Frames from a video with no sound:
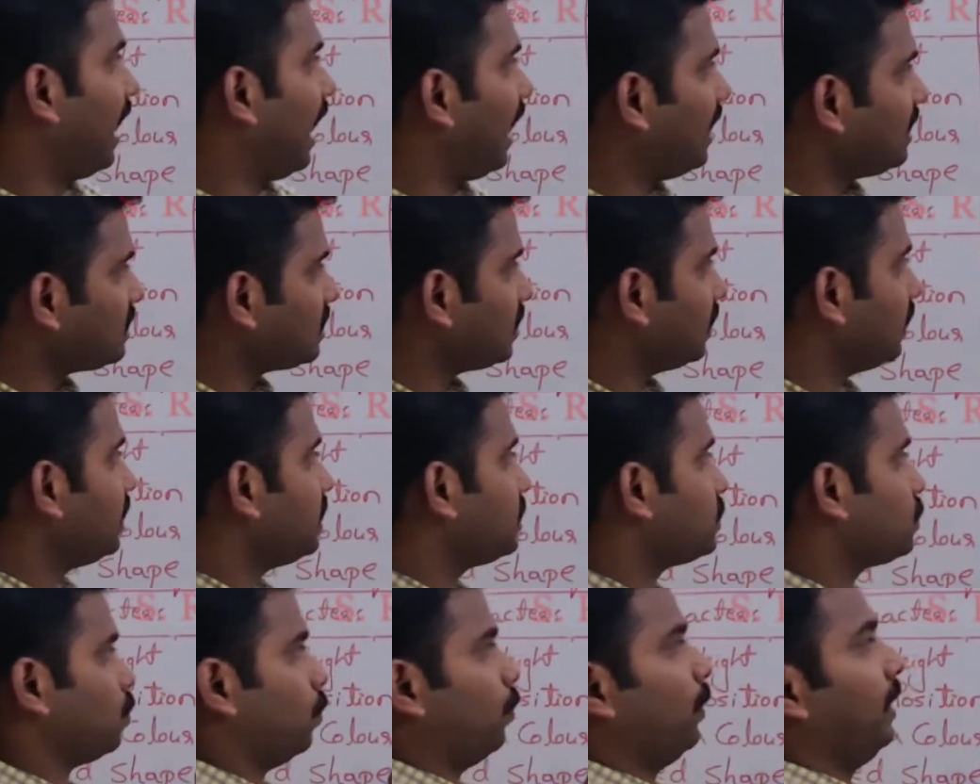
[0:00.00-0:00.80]
answer is
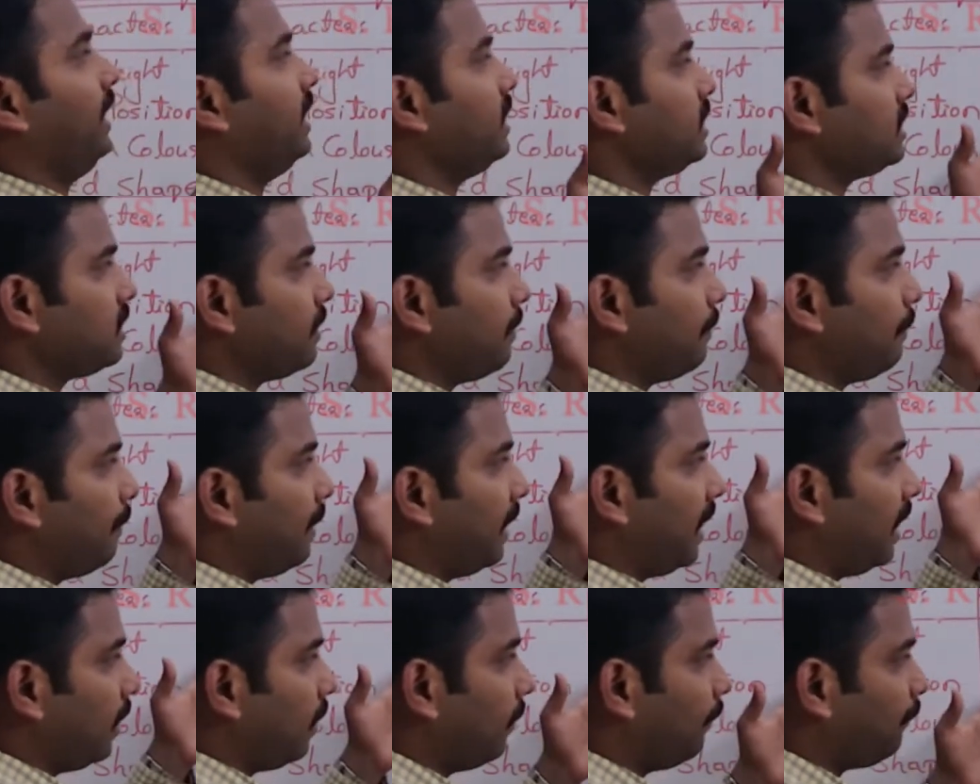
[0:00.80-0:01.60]
very simple.
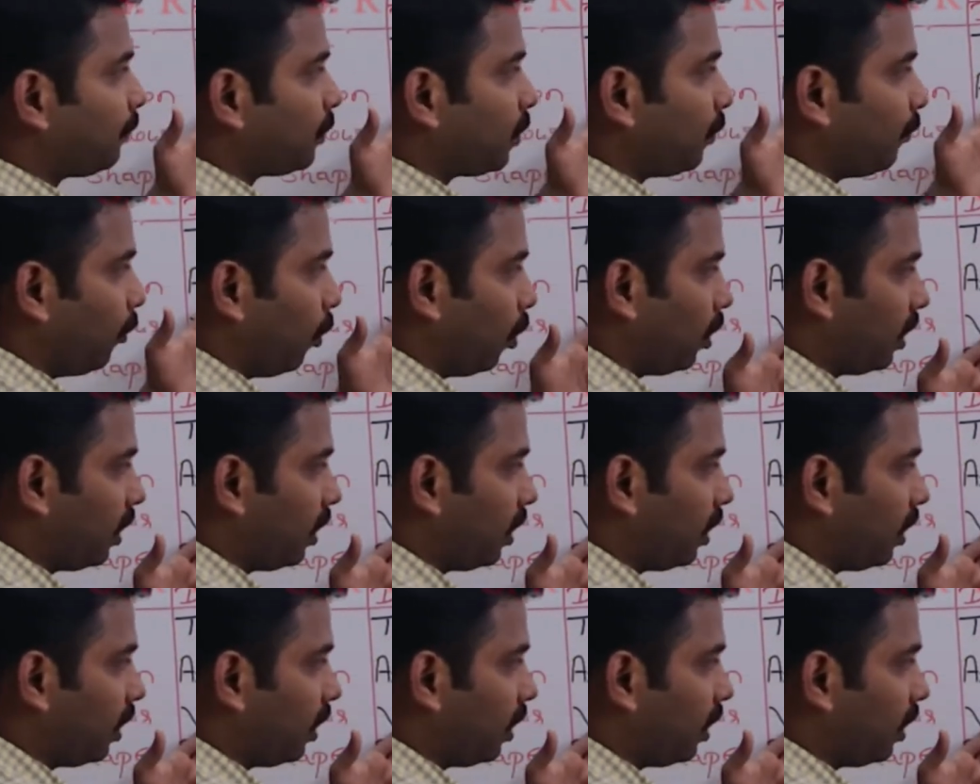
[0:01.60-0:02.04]
For